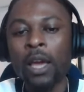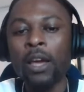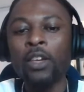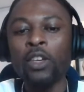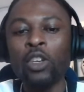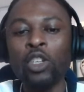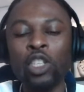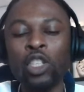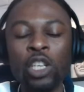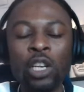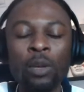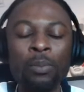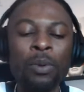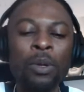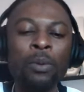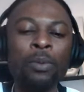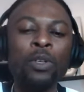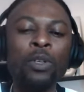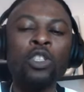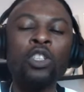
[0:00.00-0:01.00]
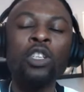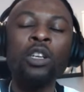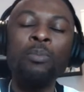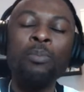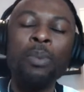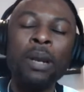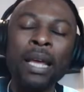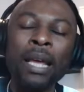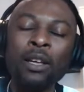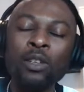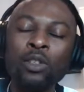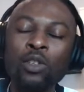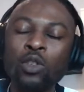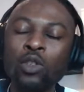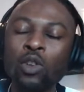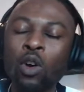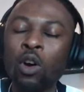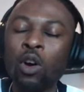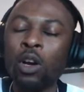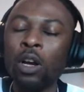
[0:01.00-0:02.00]
you shouldn't play a
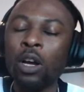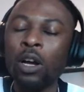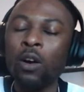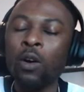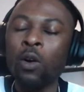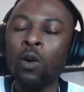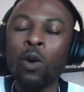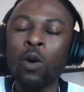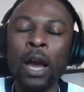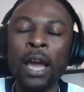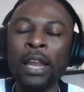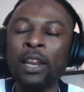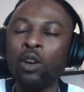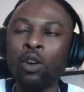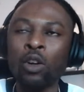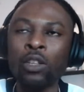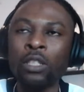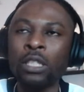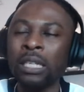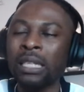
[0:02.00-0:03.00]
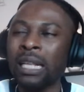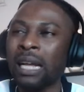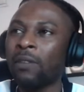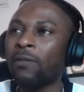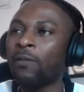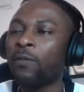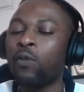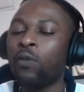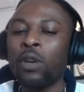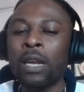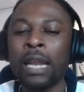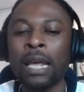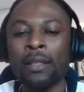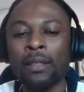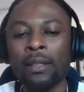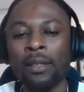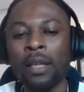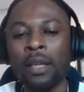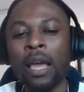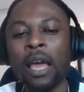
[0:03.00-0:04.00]
song or any content at full length.